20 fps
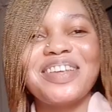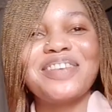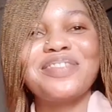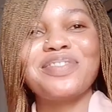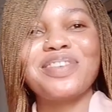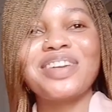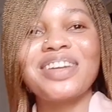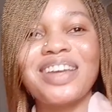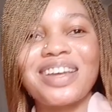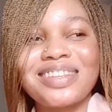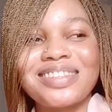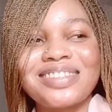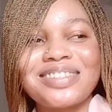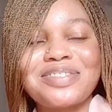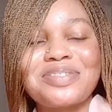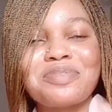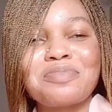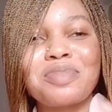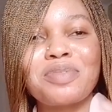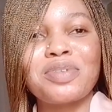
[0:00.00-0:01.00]
if you want to get
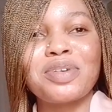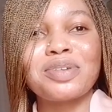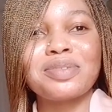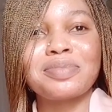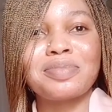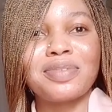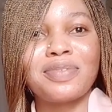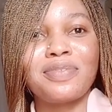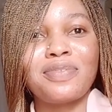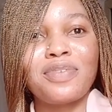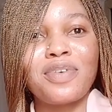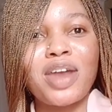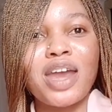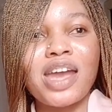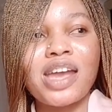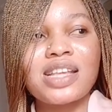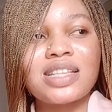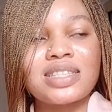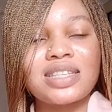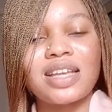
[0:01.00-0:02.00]
to know me, one of the
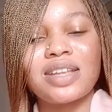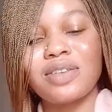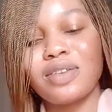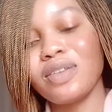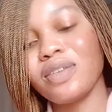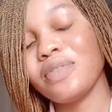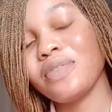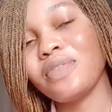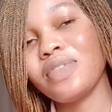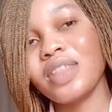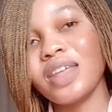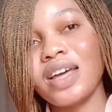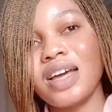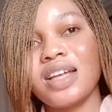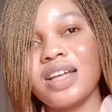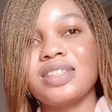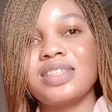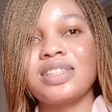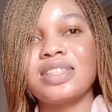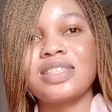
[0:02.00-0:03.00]
friends and all of
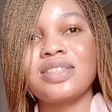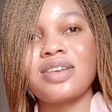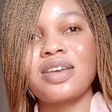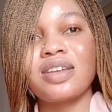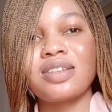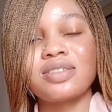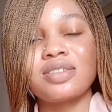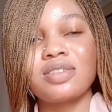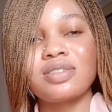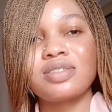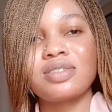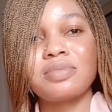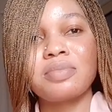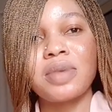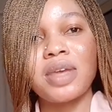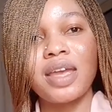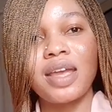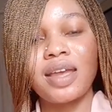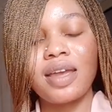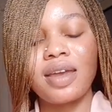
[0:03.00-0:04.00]
that, you can talk to
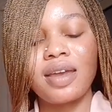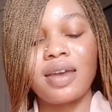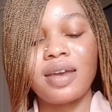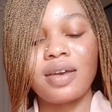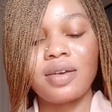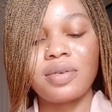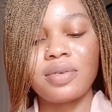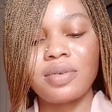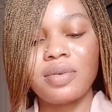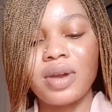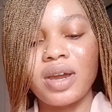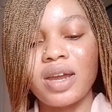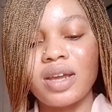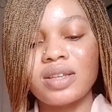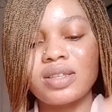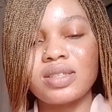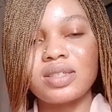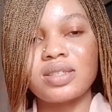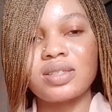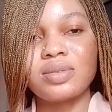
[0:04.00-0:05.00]
me here, all
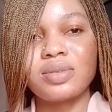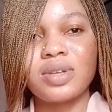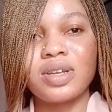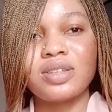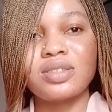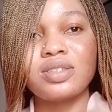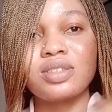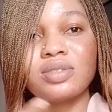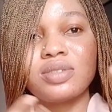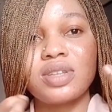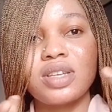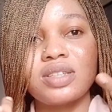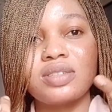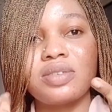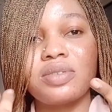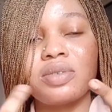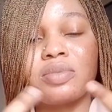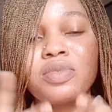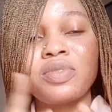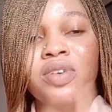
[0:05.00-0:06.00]
right? So that's
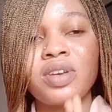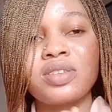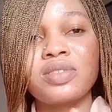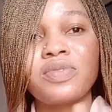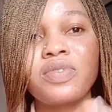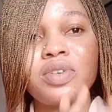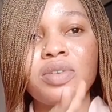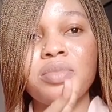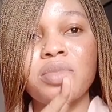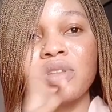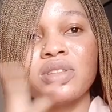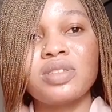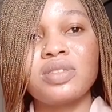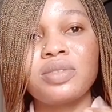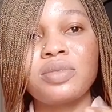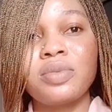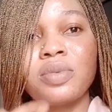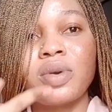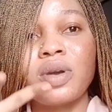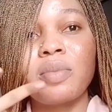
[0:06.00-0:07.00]
Instagram for you follow me on
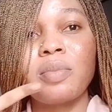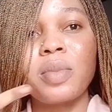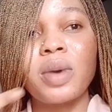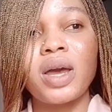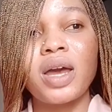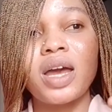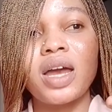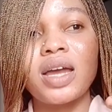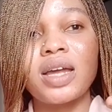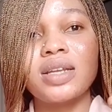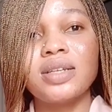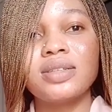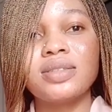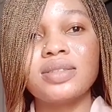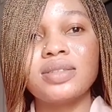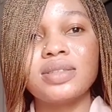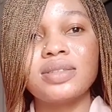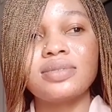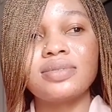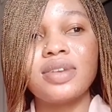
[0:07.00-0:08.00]
Instagram.
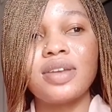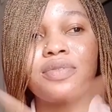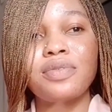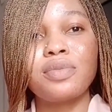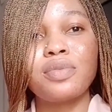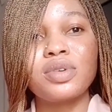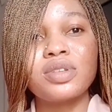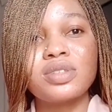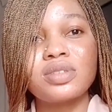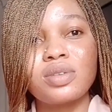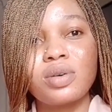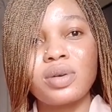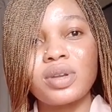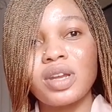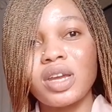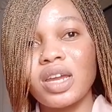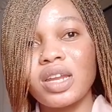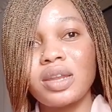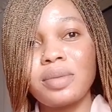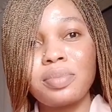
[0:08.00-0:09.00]
And if you want to
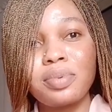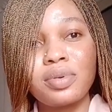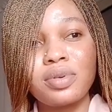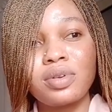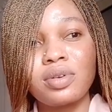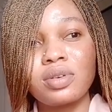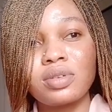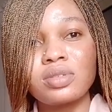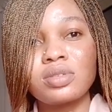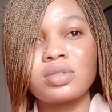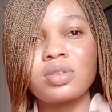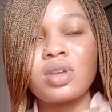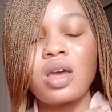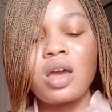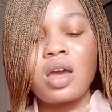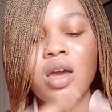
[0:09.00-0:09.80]
order any products,